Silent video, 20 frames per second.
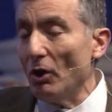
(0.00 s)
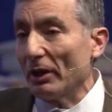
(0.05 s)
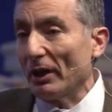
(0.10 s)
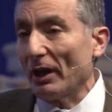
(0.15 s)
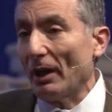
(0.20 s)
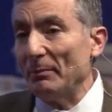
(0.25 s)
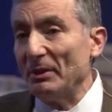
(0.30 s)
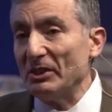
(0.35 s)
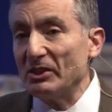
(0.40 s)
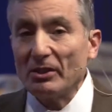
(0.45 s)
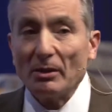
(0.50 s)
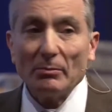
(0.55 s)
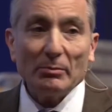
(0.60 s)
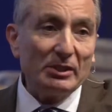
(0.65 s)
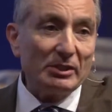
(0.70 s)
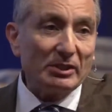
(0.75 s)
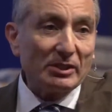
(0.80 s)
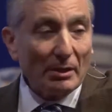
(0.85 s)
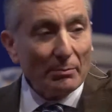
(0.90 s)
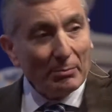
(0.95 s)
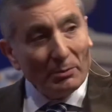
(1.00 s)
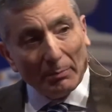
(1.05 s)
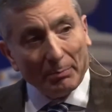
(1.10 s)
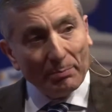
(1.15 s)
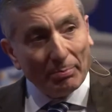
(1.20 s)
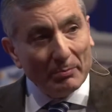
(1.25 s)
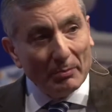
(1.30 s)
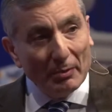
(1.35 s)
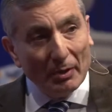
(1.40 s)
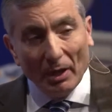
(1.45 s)
hook? I mean, somebody sent me
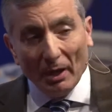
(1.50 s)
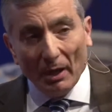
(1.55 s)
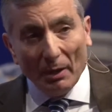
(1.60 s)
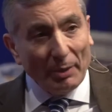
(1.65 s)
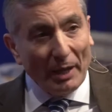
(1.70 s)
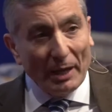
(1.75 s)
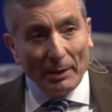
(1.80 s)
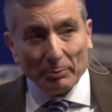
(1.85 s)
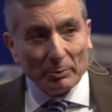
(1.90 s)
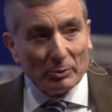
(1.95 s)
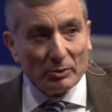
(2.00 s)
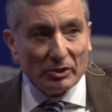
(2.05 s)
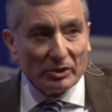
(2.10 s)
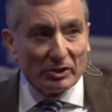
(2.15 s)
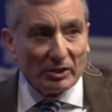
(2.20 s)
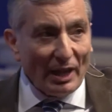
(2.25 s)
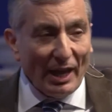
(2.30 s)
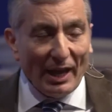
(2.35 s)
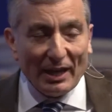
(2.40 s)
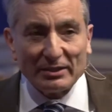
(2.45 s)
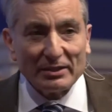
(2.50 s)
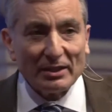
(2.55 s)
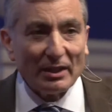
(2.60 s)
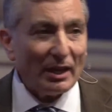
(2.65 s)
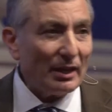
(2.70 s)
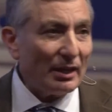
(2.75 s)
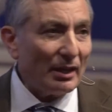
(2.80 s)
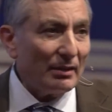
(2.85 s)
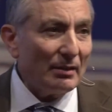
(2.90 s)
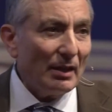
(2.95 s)
a paper just last
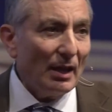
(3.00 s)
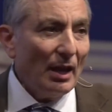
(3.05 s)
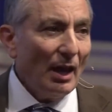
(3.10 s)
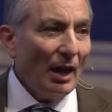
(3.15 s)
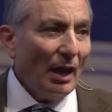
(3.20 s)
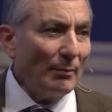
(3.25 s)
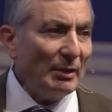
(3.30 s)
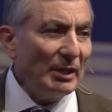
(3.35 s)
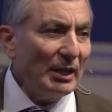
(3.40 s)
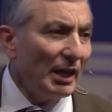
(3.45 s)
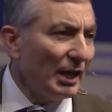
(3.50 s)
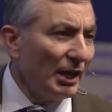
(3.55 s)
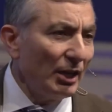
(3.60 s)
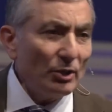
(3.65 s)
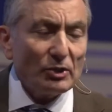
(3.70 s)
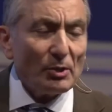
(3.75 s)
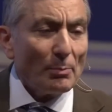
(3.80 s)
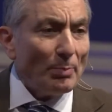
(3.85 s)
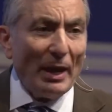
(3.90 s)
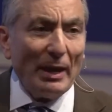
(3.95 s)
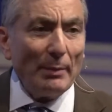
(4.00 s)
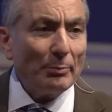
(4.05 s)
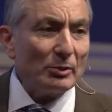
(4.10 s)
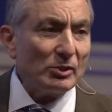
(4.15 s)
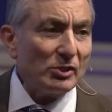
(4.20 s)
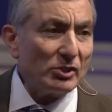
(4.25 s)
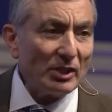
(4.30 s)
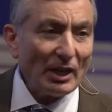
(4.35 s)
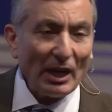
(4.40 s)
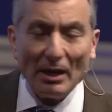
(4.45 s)
night. I mean, here's a
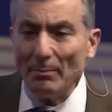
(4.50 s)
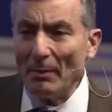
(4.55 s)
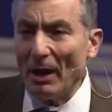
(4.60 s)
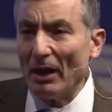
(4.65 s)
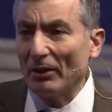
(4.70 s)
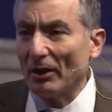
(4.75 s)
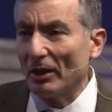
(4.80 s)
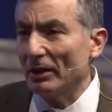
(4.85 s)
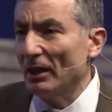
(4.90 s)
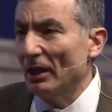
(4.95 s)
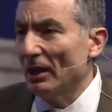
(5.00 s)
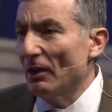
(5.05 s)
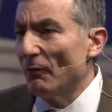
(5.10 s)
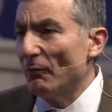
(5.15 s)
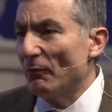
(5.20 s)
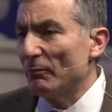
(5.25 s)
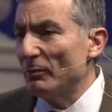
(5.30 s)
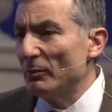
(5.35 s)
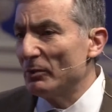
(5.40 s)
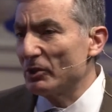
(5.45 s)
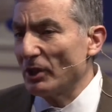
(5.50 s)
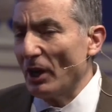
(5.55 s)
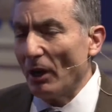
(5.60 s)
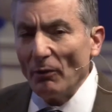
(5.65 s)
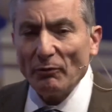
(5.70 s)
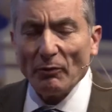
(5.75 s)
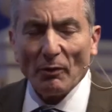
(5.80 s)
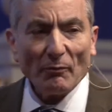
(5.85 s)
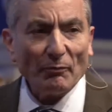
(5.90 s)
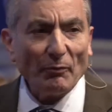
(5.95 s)
paper just came out on
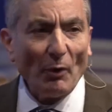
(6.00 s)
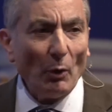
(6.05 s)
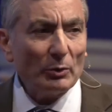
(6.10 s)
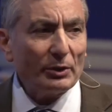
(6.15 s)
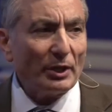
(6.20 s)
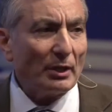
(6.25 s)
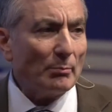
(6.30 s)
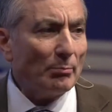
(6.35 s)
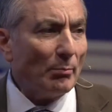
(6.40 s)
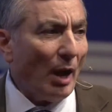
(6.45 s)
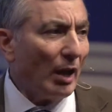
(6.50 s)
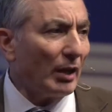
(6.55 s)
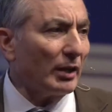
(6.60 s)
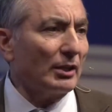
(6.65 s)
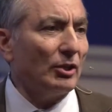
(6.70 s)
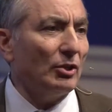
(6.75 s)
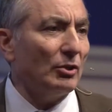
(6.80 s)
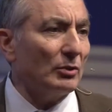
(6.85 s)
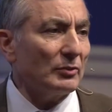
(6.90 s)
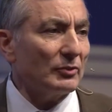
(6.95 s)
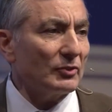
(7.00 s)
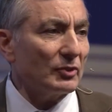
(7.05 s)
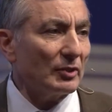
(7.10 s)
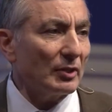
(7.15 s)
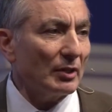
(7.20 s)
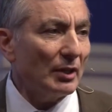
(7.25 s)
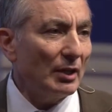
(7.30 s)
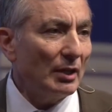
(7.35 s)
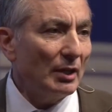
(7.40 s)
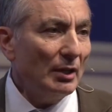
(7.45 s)
self-folding
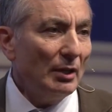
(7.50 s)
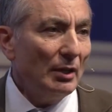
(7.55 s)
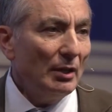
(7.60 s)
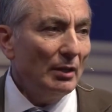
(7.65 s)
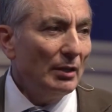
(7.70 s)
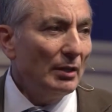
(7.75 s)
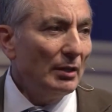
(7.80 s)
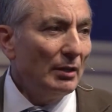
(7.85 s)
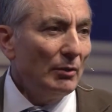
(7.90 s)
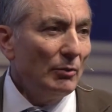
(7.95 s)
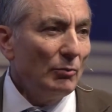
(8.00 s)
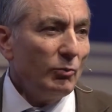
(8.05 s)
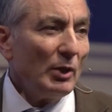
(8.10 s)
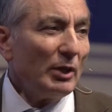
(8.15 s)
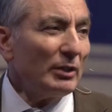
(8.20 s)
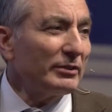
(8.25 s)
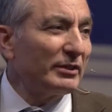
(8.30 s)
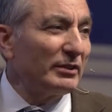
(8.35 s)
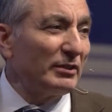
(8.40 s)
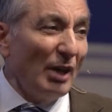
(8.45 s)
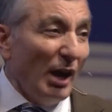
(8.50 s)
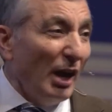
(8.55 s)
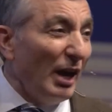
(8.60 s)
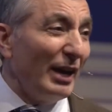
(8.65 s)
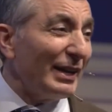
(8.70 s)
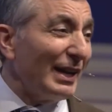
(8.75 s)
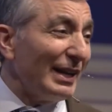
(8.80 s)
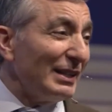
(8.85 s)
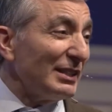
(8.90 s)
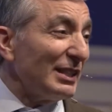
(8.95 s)
molecules. Well,
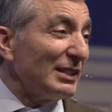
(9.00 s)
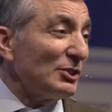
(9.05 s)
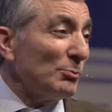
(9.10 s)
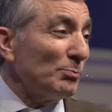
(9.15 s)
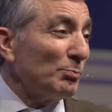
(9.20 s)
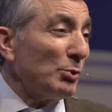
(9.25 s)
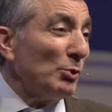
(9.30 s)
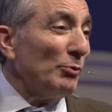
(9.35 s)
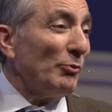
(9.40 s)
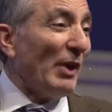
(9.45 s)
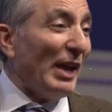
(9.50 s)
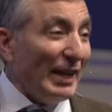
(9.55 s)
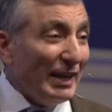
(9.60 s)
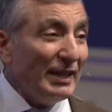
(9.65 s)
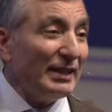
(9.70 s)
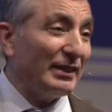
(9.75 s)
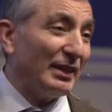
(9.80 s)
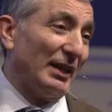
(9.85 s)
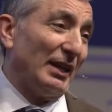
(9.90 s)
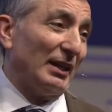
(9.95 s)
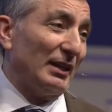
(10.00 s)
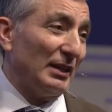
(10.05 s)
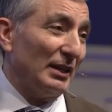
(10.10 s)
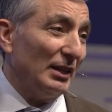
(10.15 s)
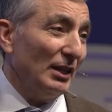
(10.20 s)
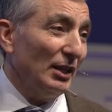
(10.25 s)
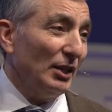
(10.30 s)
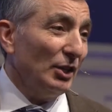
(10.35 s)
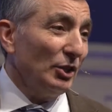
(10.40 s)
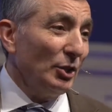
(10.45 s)
duh, that doesn't prove anything.
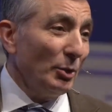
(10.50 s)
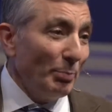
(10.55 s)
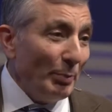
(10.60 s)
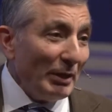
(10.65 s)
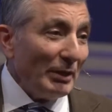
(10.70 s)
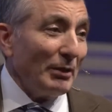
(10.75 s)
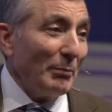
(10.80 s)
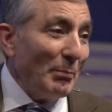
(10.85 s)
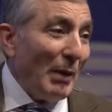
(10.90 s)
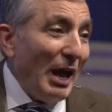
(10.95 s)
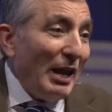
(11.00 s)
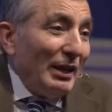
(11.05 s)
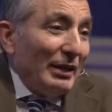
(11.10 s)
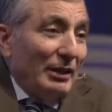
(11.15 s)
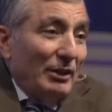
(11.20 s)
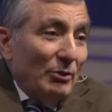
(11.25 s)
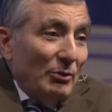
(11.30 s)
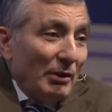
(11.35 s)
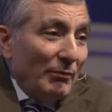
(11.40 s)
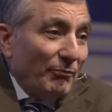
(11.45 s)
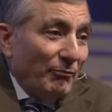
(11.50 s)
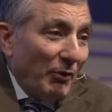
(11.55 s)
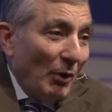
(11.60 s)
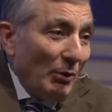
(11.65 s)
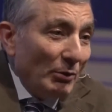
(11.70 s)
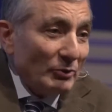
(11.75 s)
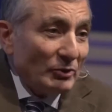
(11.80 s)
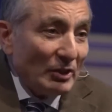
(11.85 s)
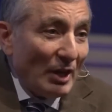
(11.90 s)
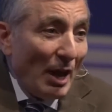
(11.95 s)
You build a molecule, it
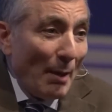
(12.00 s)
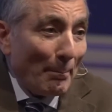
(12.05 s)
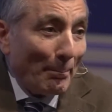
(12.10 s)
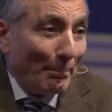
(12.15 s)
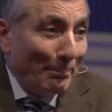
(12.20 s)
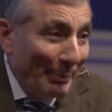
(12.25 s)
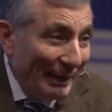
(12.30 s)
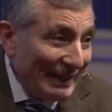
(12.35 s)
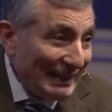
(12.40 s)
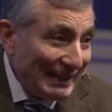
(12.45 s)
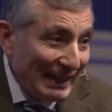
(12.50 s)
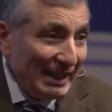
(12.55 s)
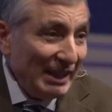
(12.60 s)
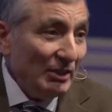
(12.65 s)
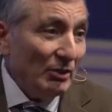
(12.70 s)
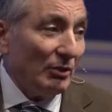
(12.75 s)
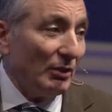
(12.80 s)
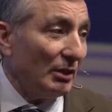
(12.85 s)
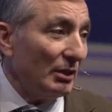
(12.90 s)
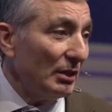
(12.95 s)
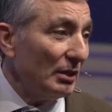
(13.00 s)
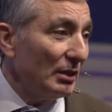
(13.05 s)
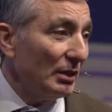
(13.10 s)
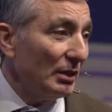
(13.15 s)
folds up. Big deal.